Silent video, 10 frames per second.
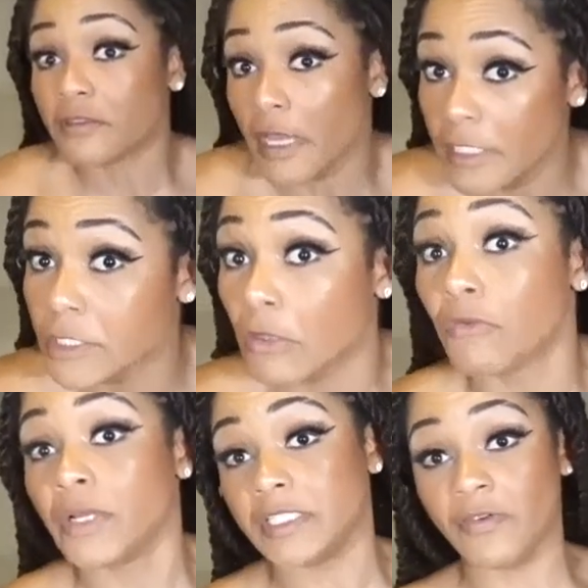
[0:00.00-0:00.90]
Their
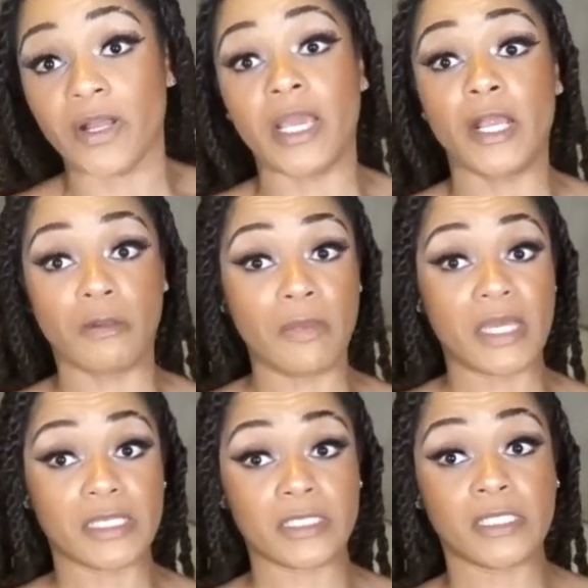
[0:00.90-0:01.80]
jewelry is very hit or
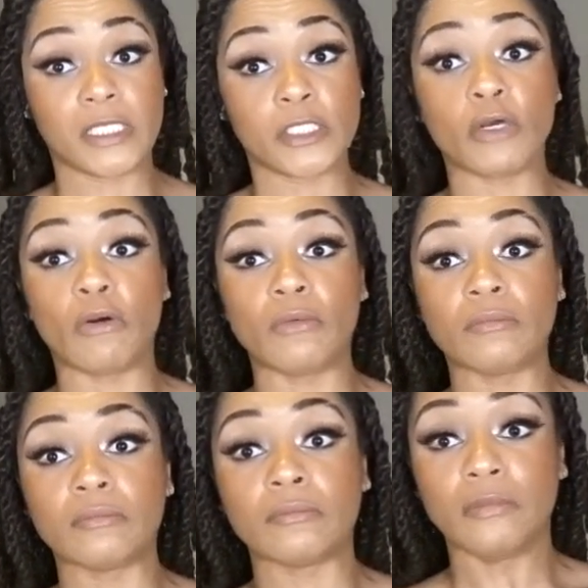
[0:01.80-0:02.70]
miss, so
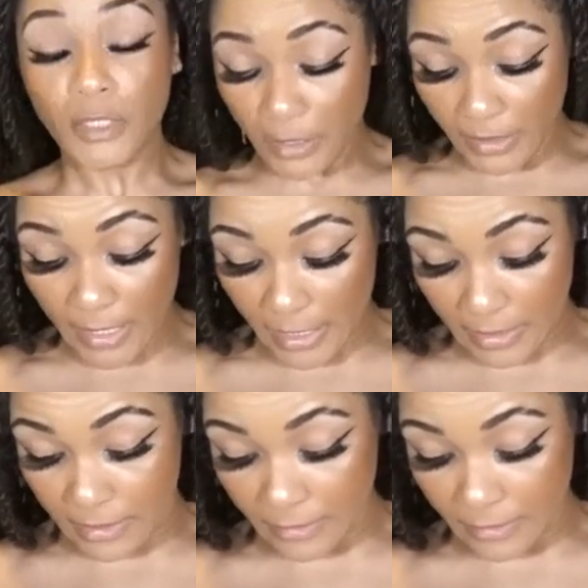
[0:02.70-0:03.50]
good luck.